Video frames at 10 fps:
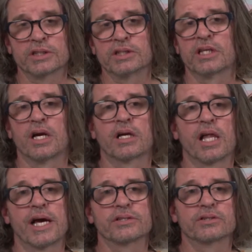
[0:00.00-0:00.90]
I took an art
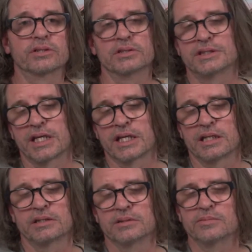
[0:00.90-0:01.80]
class or two,
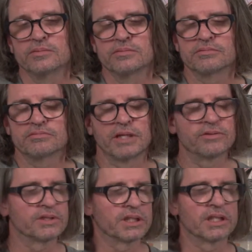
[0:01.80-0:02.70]
decided that
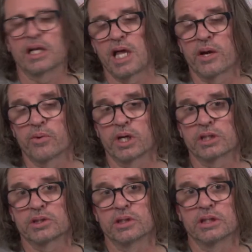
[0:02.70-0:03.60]
was like a lot of work,
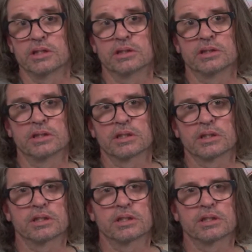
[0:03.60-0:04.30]
so I needed to